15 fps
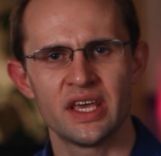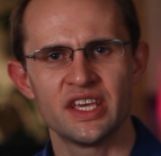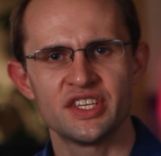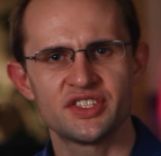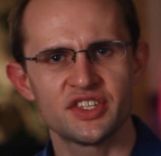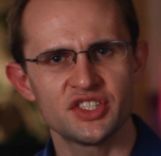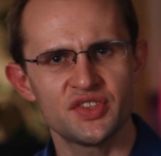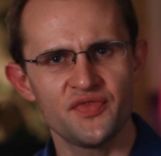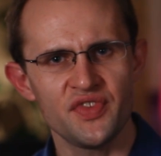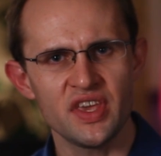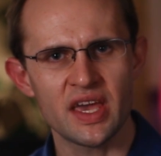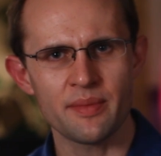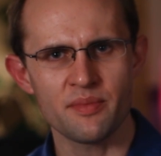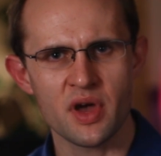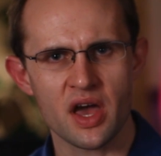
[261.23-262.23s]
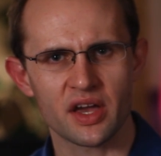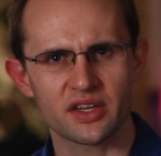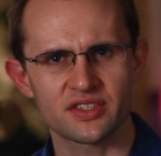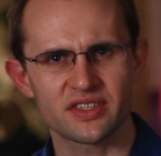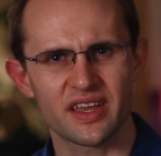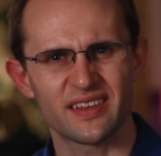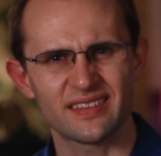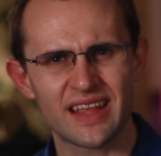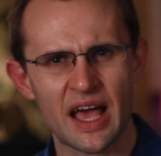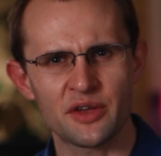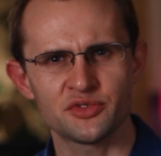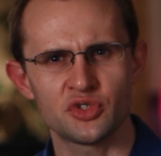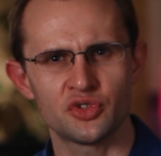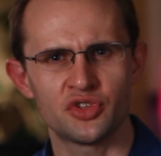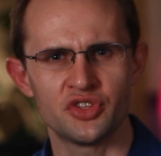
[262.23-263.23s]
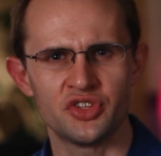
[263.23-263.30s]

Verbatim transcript: Since VMX allows you to